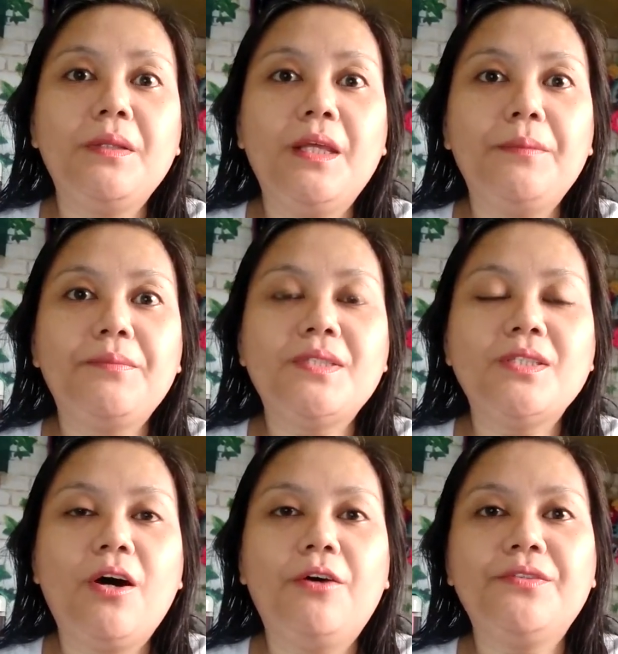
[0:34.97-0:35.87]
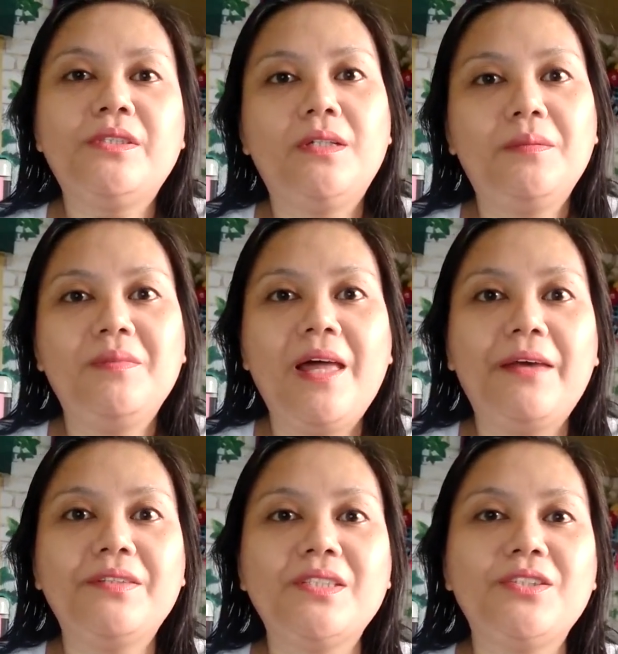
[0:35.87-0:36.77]
clips of some
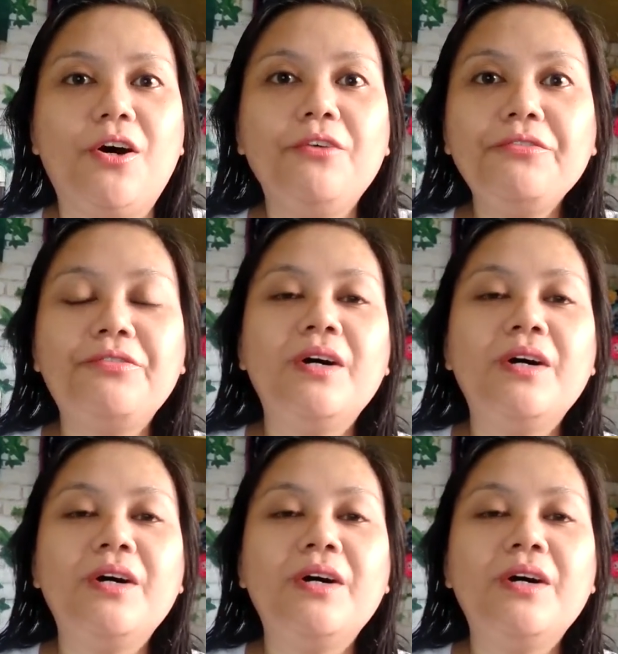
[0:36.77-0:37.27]
live stuff